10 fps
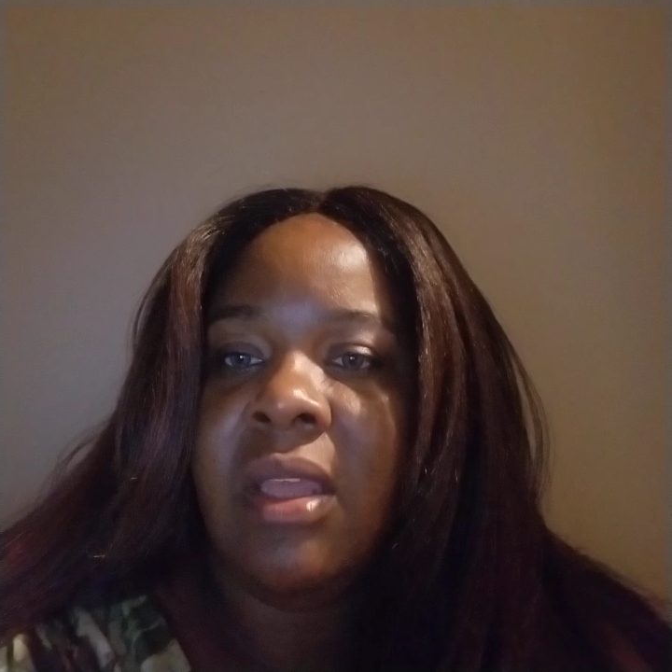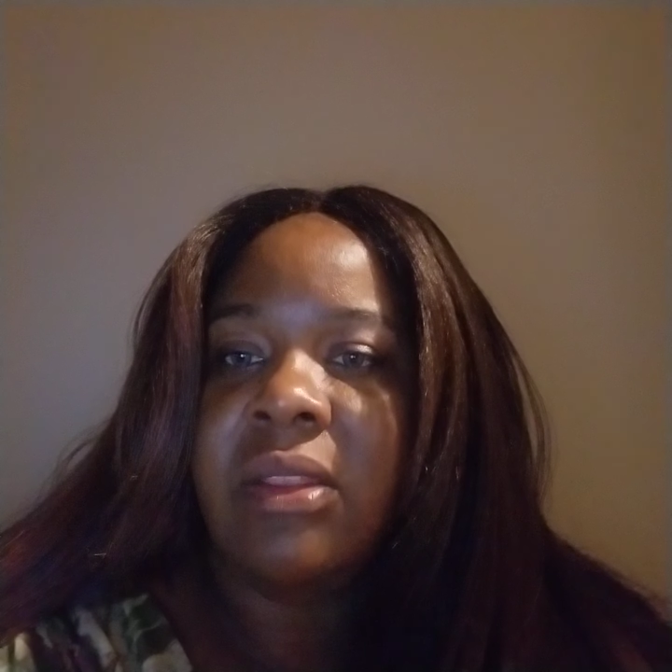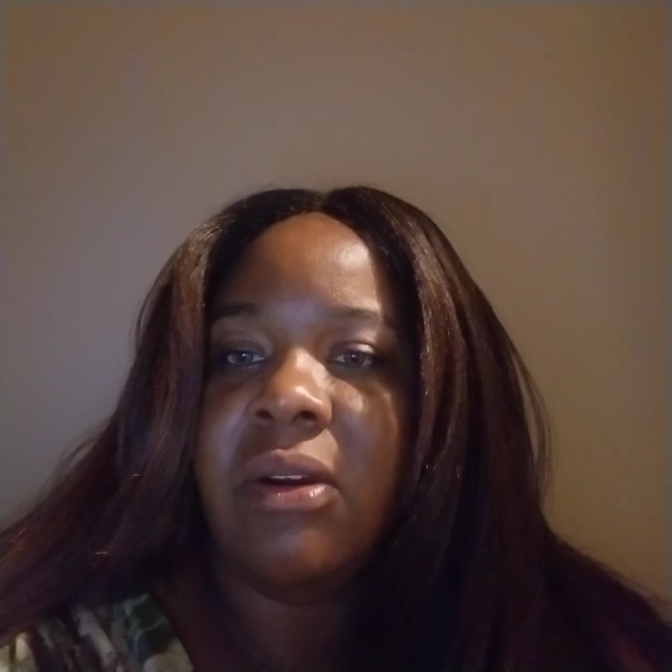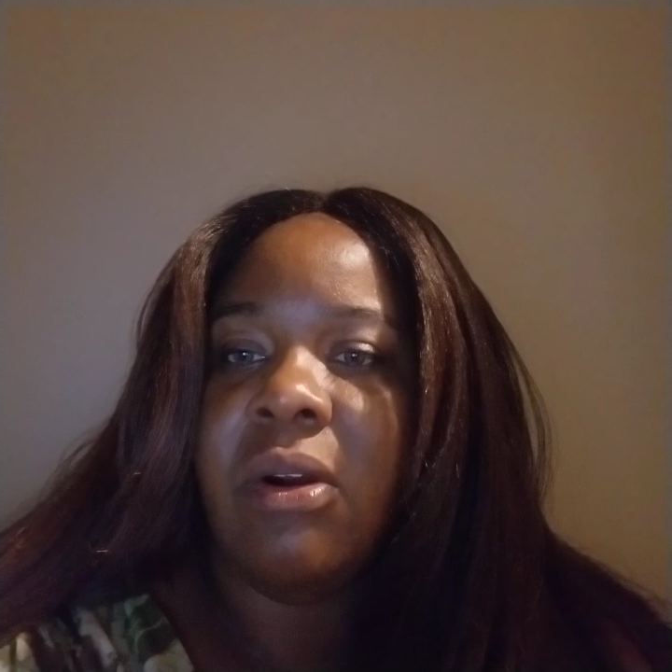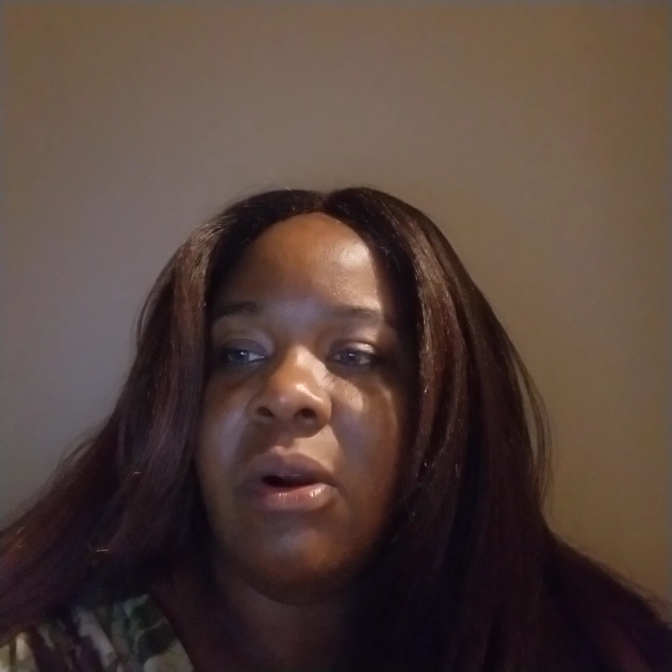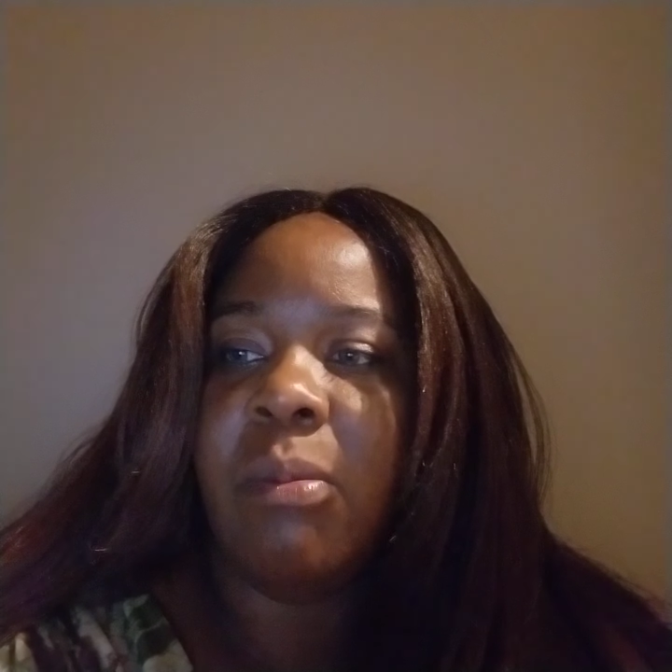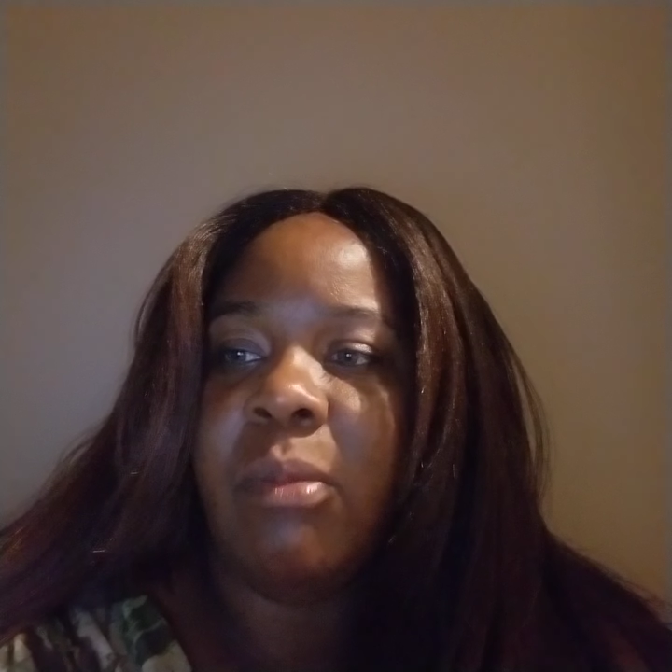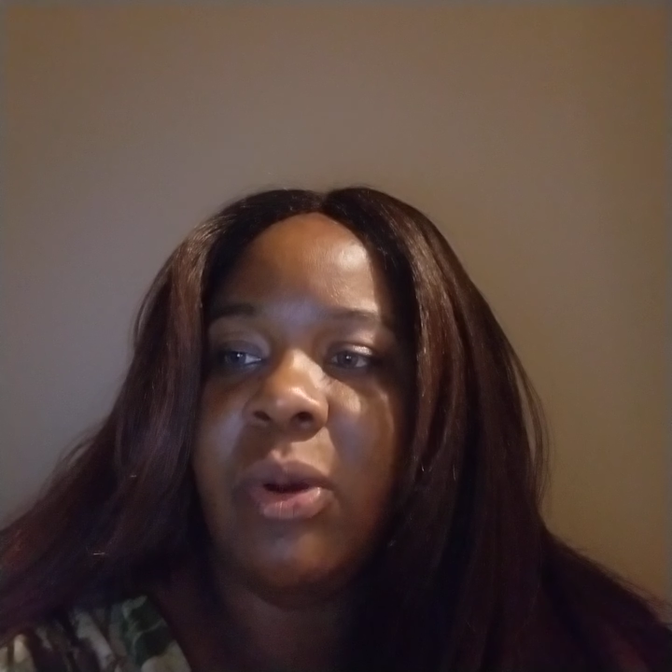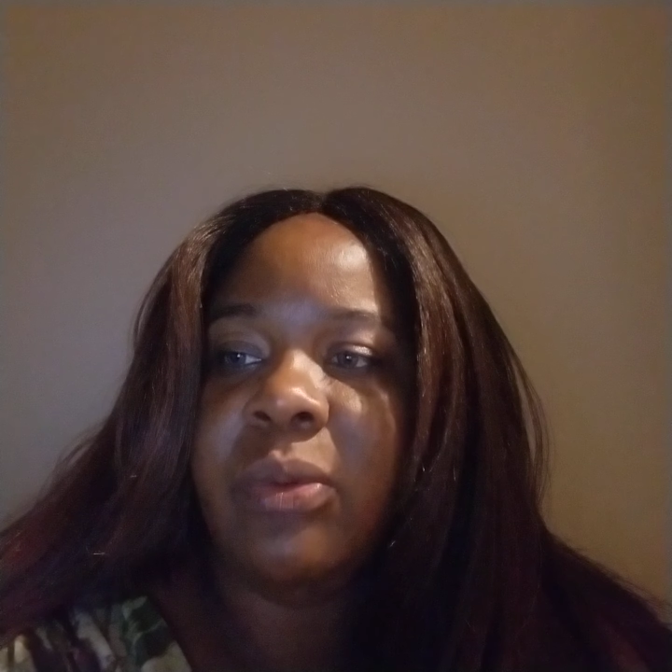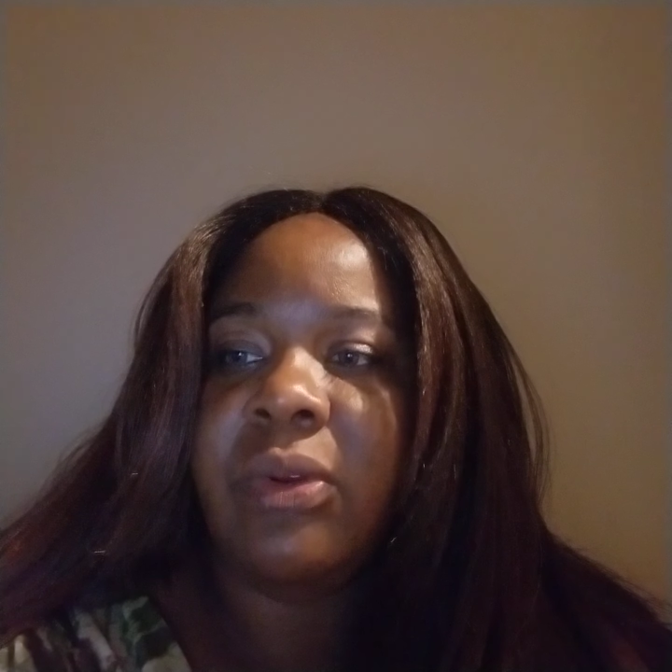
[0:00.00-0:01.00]
The
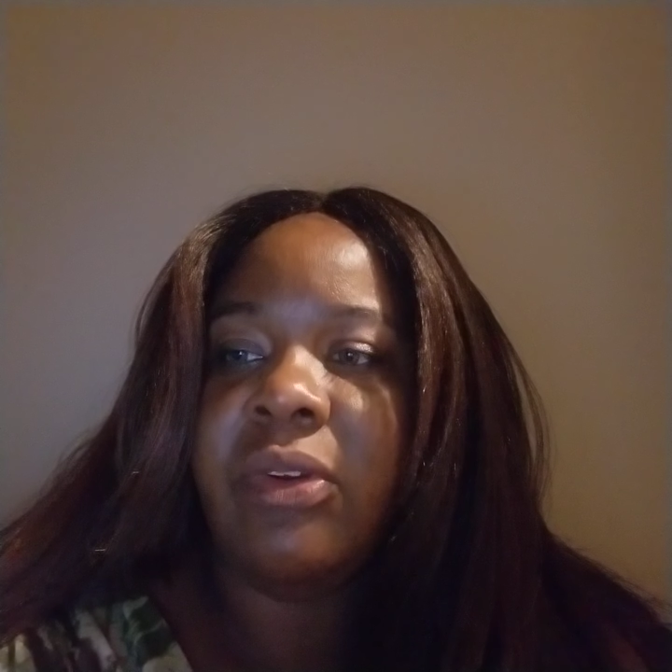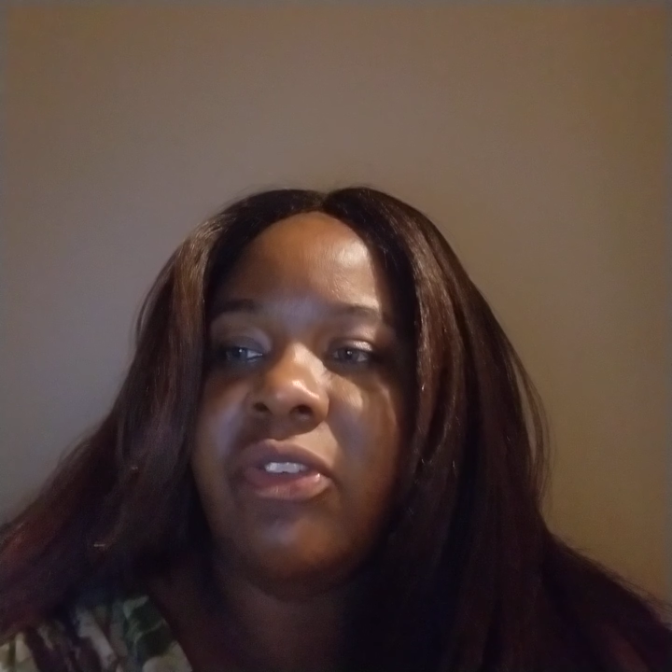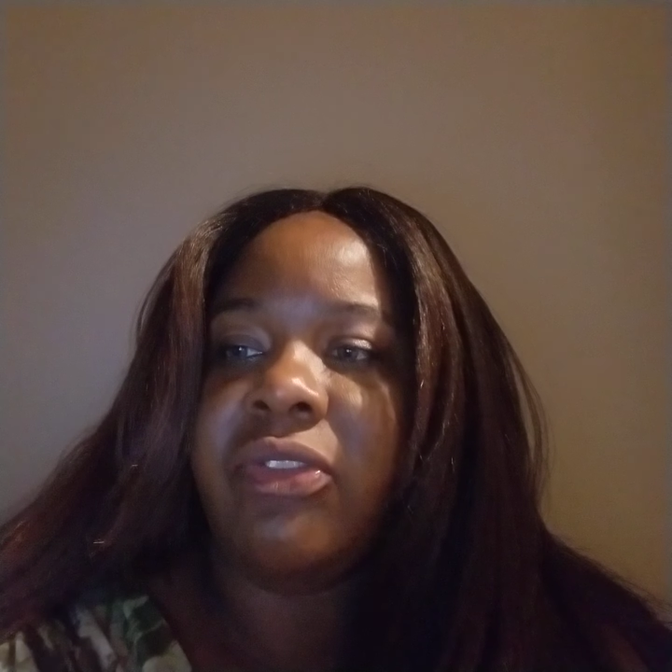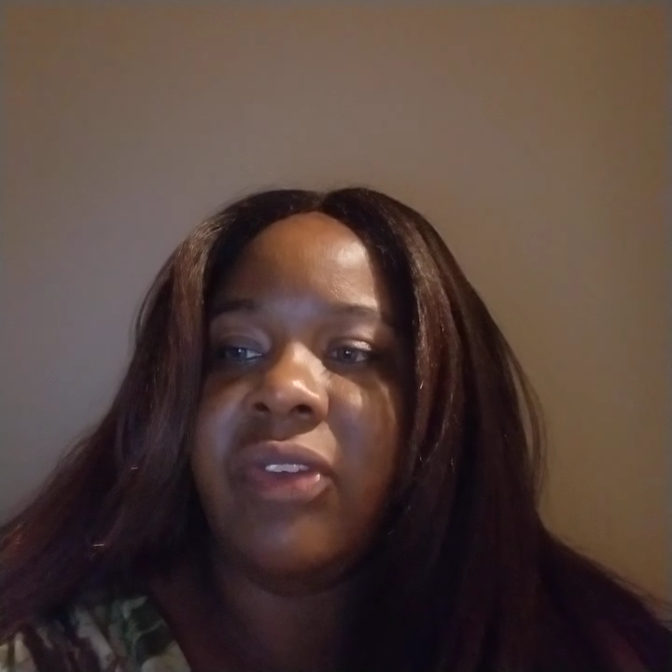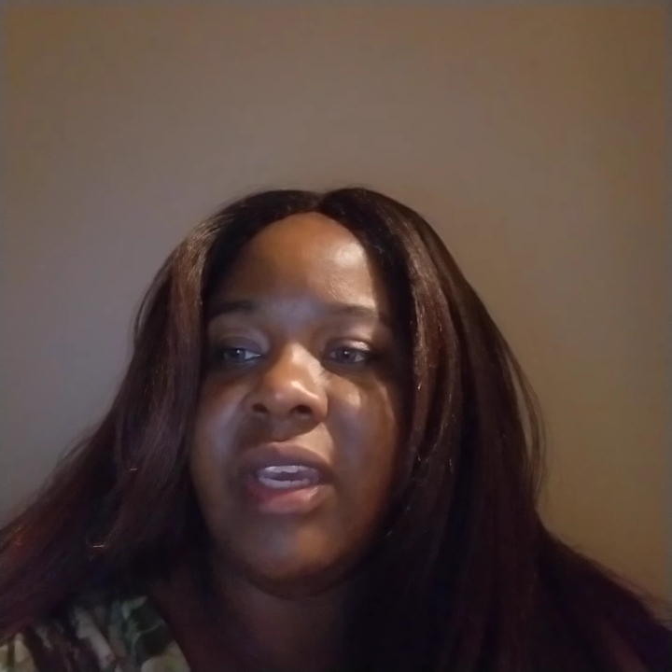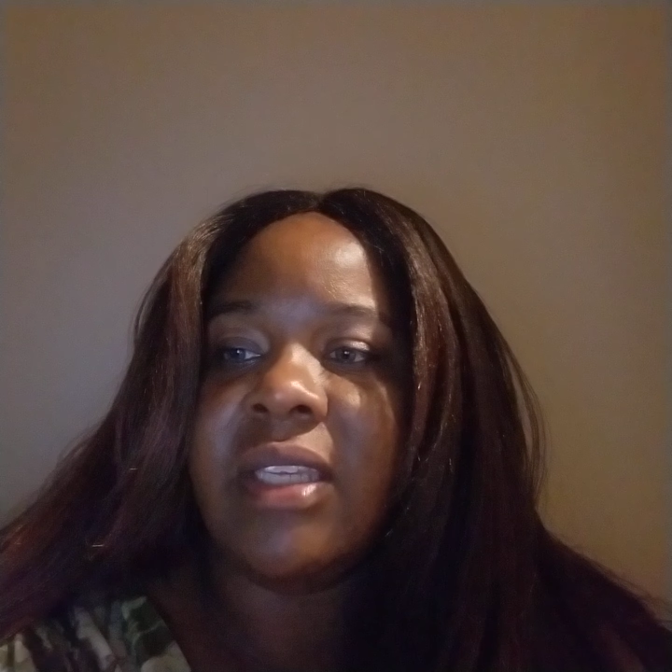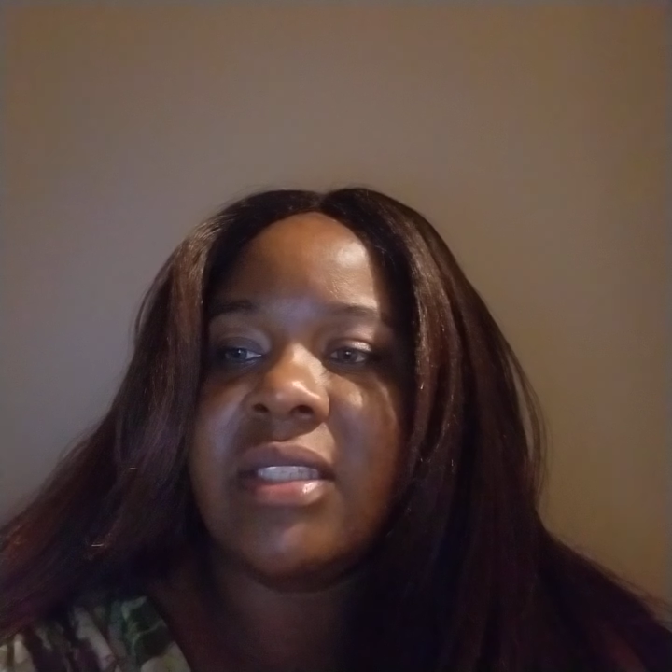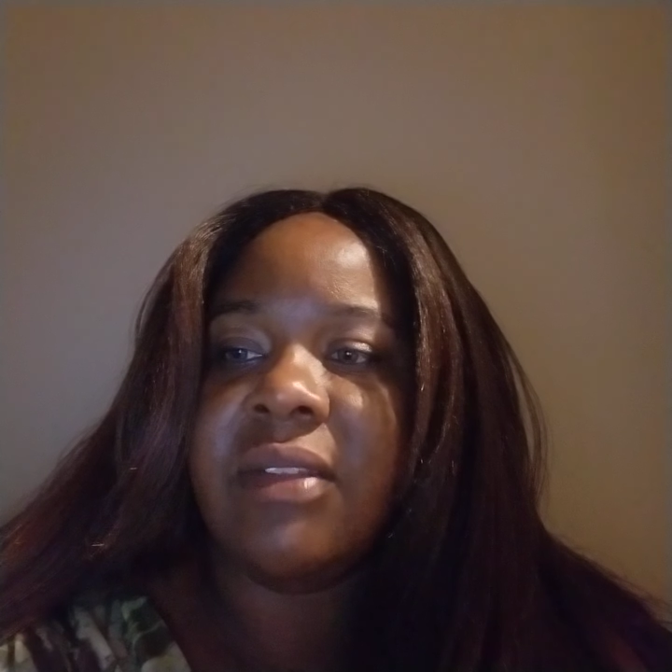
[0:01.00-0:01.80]
hormonal effects